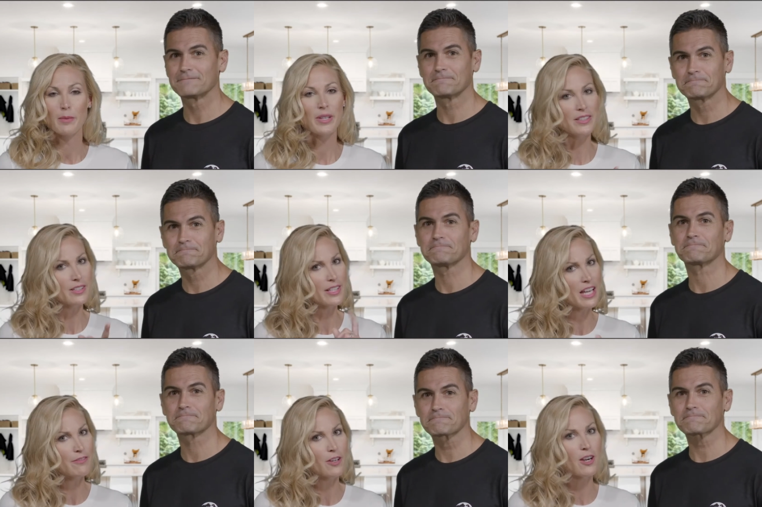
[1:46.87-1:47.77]
Speaker 1: Be on the
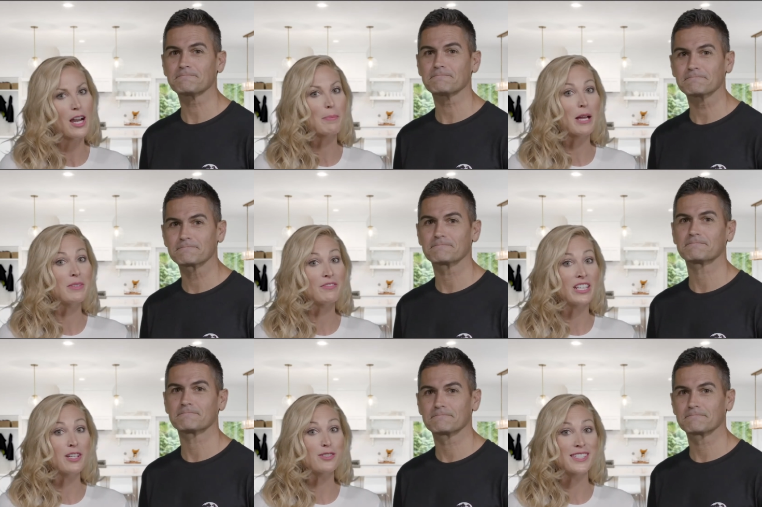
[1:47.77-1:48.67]
lookout for our upcoming
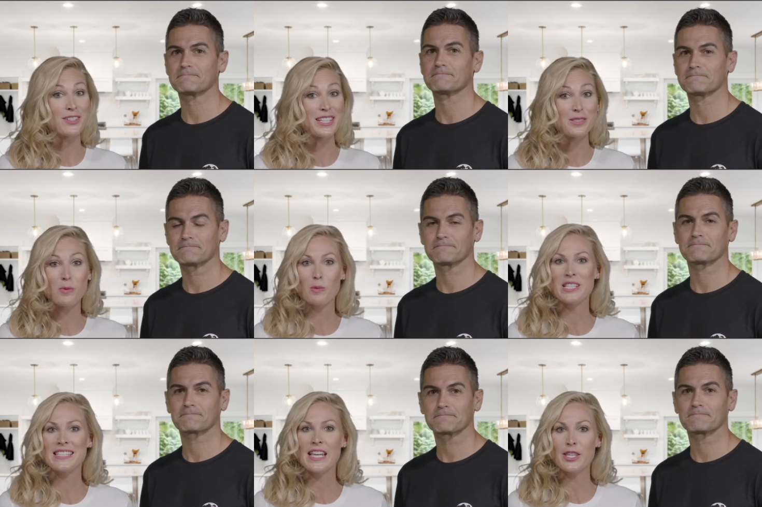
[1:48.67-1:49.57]
video series where we
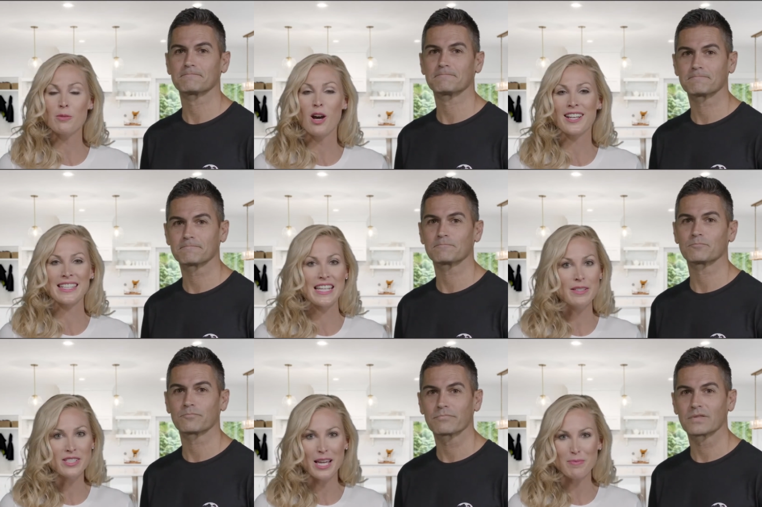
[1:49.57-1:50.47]
take you on an
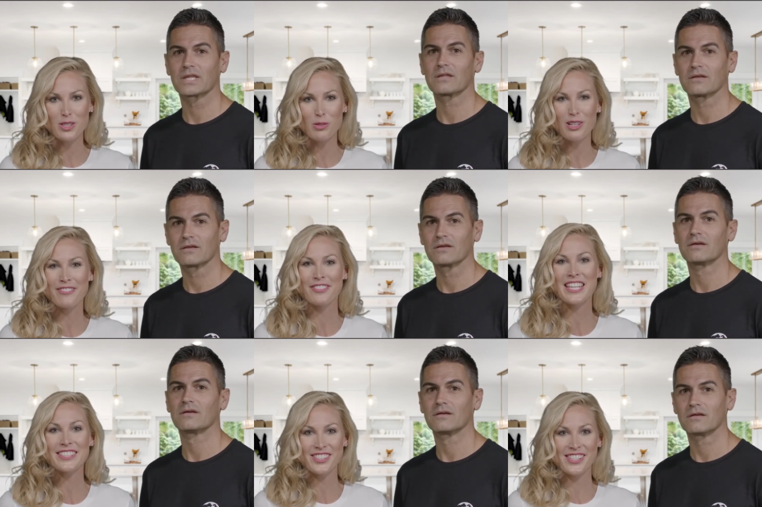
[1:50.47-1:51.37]
in-depth tour of
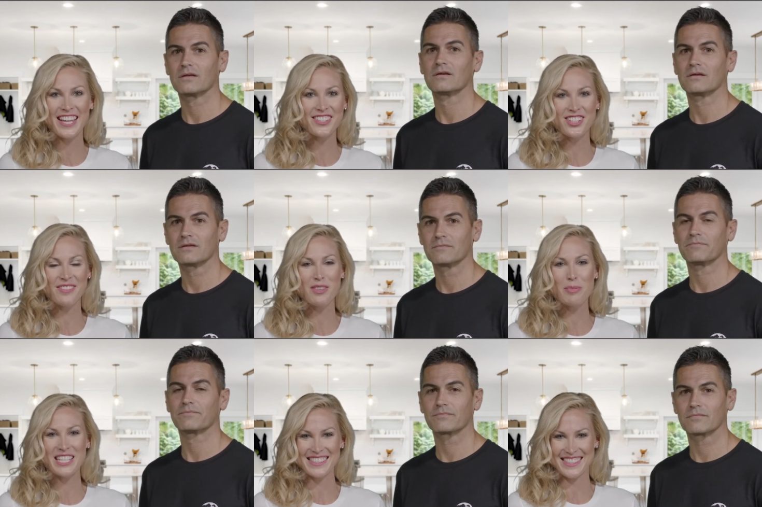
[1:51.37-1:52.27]
each section of the
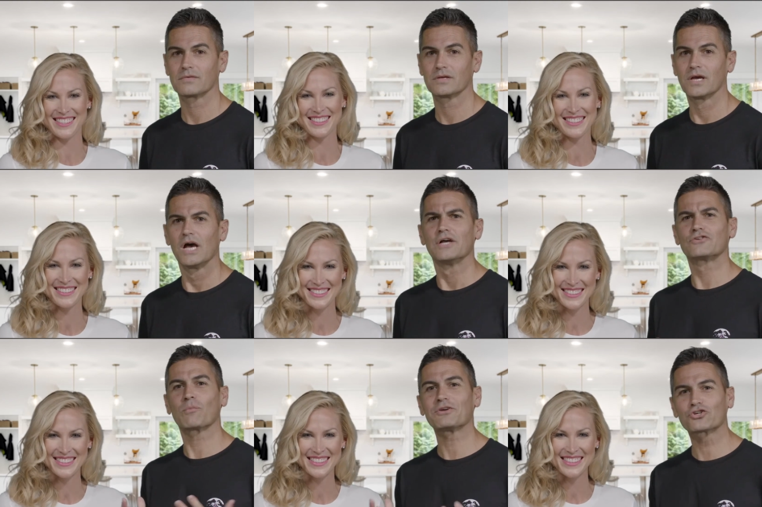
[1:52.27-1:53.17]
beach.
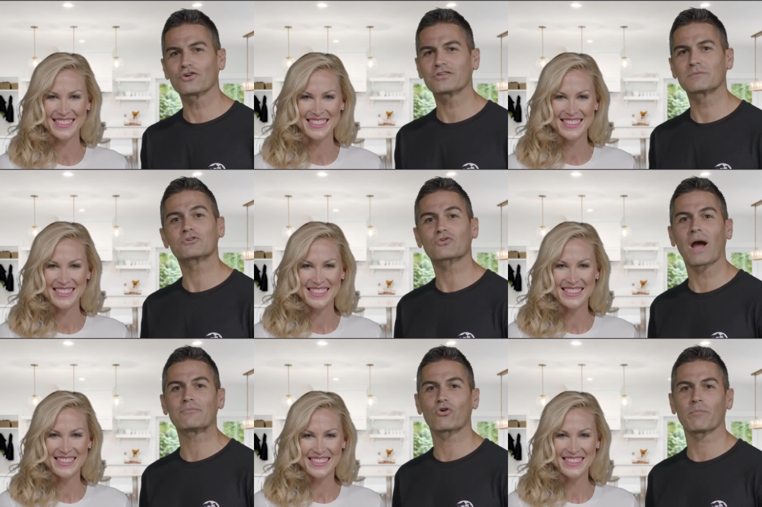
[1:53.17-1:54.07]
Speaker 2: So be sure to
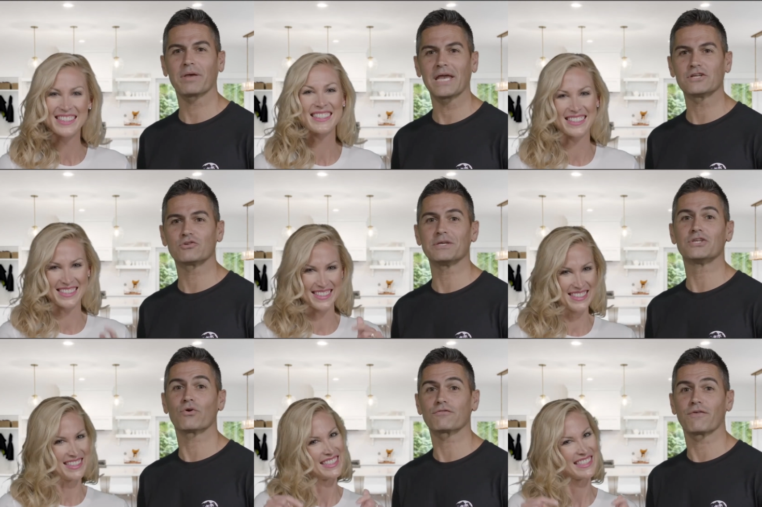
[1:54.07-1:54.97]
subscribe to our page to be
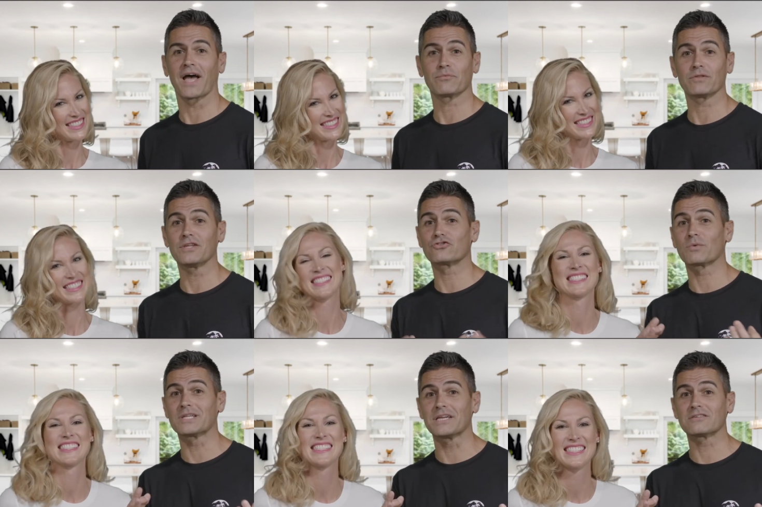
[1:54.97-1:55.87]
notified when these are
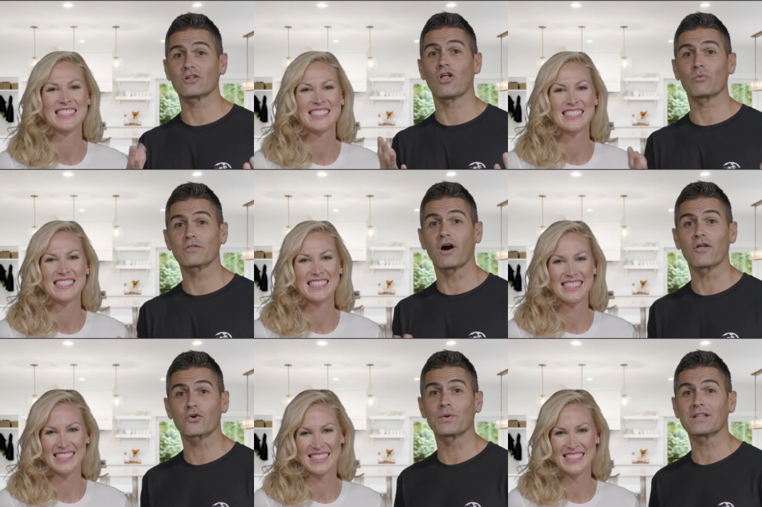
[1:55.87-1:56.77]
released along with
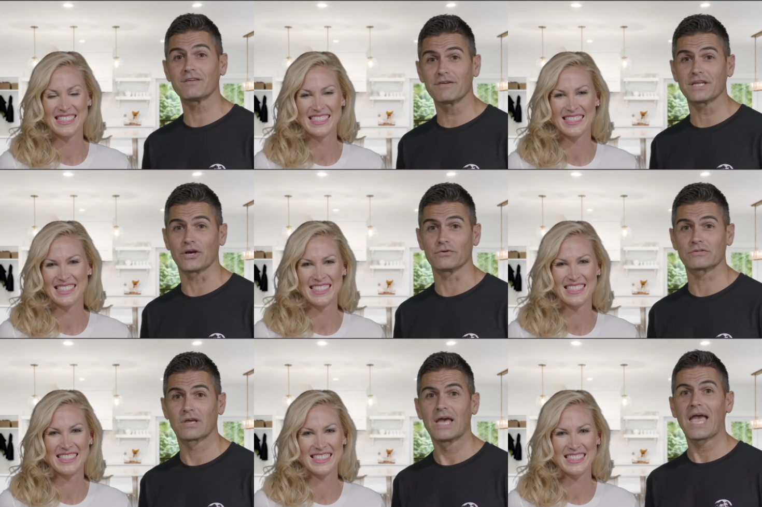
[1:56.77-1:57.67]
other weekly
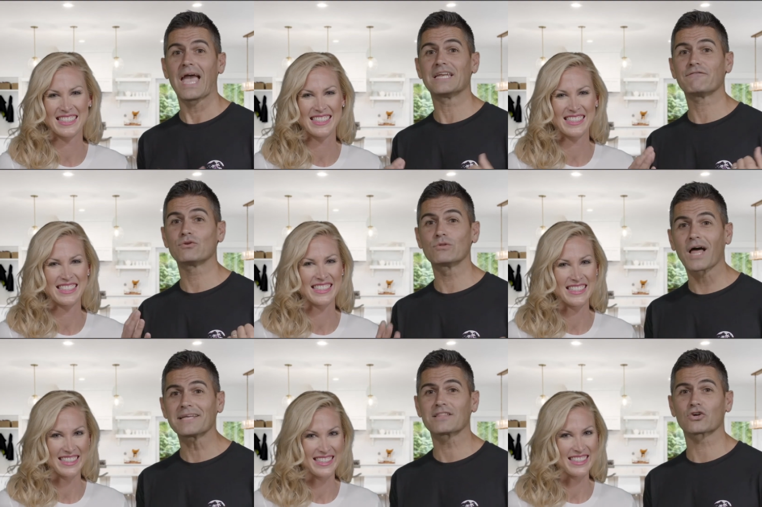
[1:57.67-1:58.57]
videos. And if you like the